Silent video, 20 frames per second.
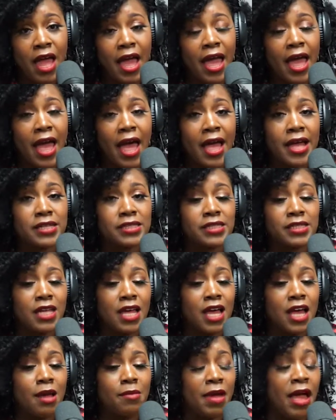and
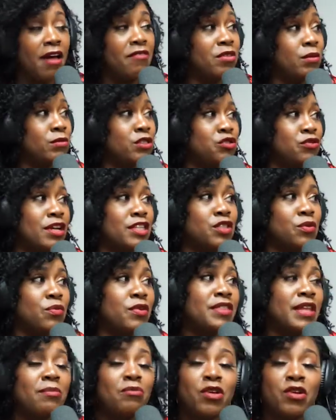have them stressing
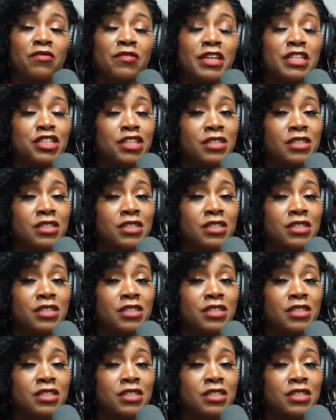when they move in,